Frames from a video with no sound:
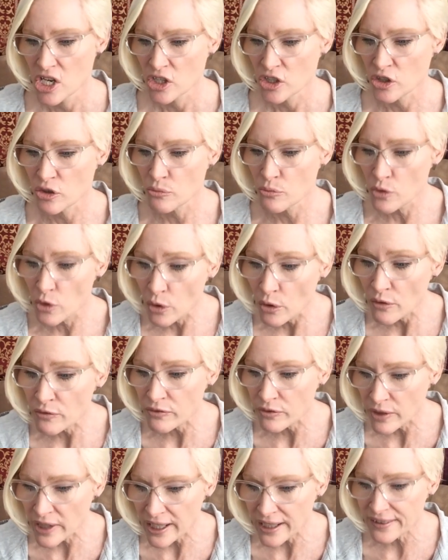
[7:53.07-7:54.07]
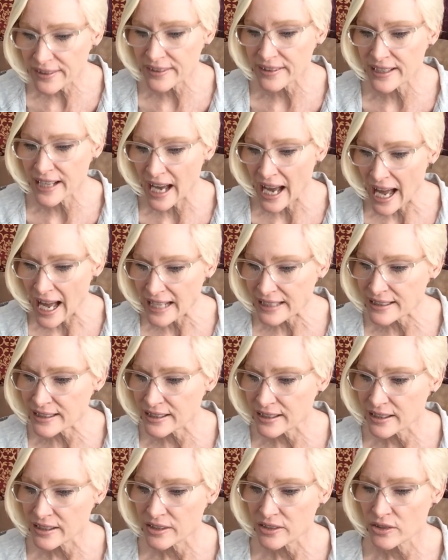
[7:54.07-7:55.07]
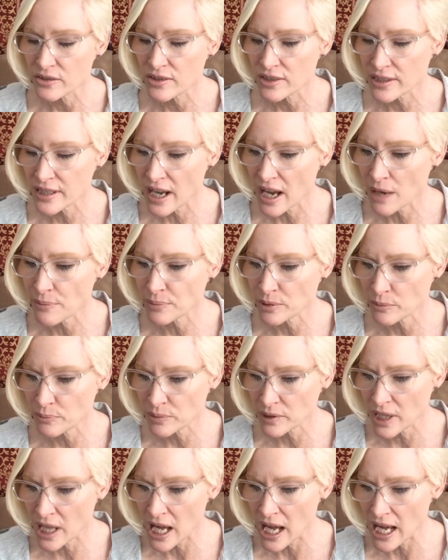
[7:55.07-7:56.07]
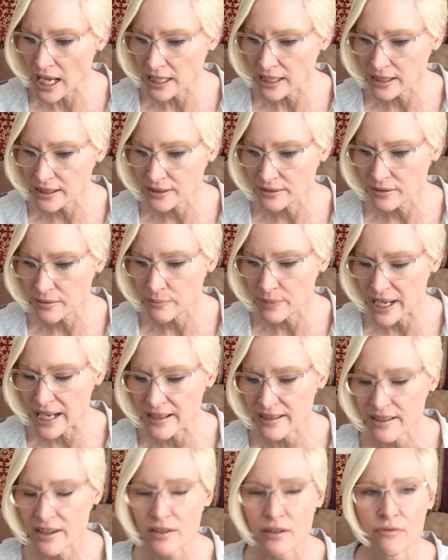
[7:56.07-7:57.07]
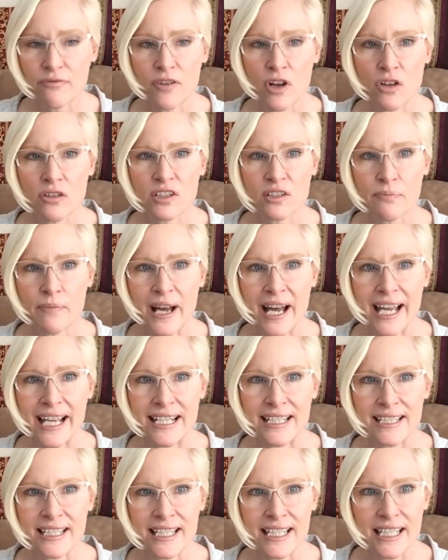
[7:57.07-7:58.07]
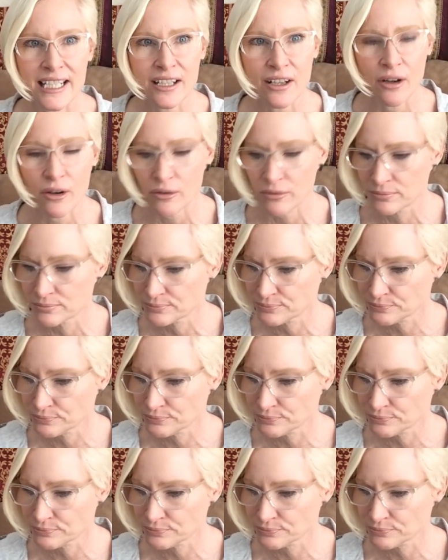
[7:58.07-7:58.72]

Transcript: To move with, not to stop or block, based on a false mind, ego.